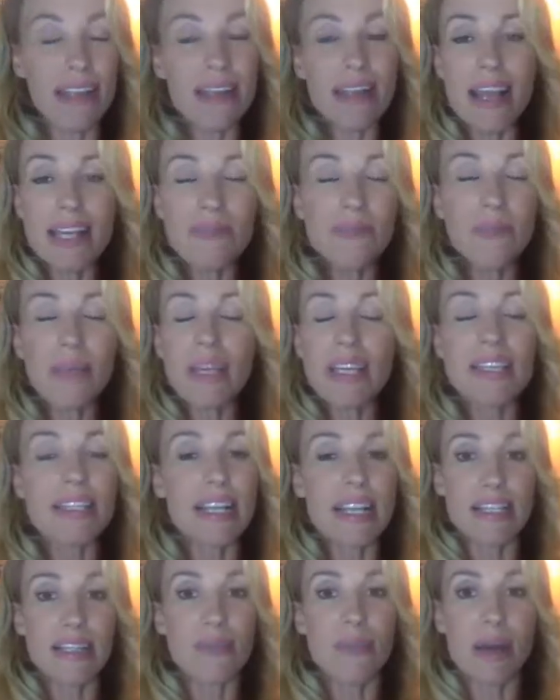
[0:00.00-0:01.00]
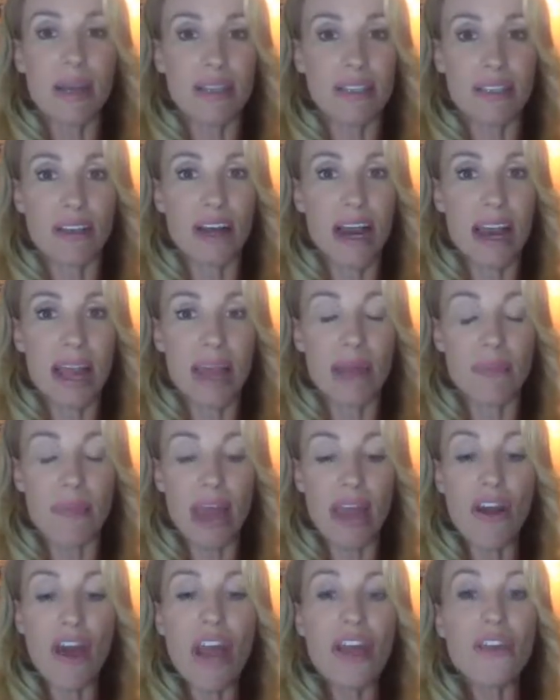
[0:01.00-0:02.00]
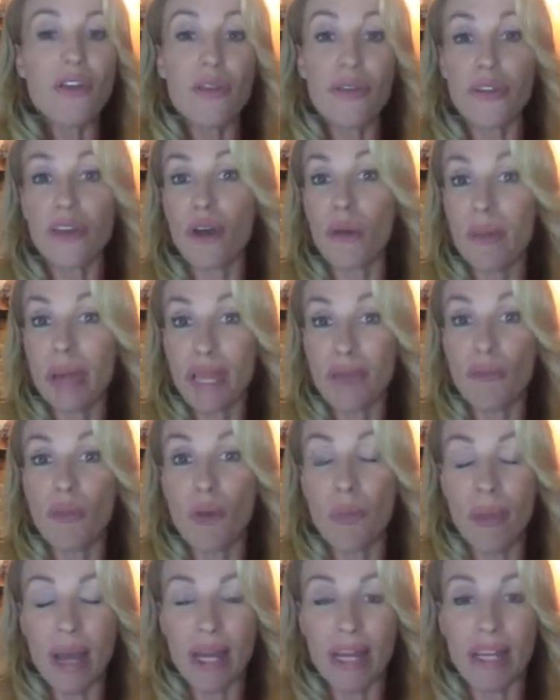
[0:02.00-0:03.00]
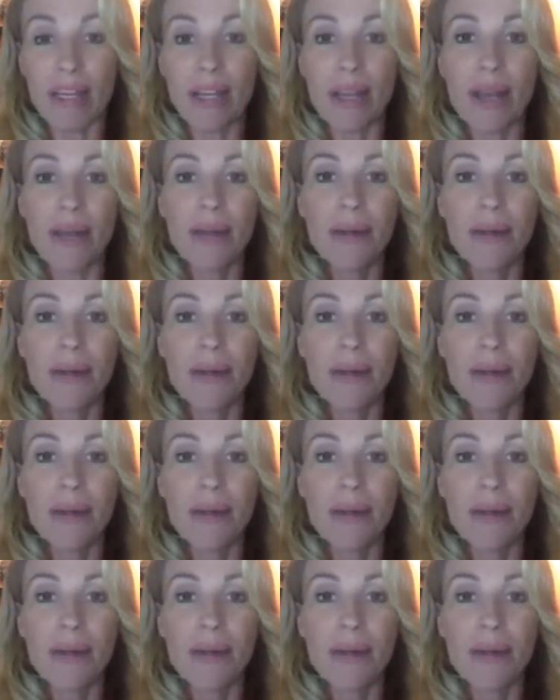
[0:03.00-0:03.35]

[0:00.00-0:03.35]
And that's because that's the person I am. And I know that I'll make more money.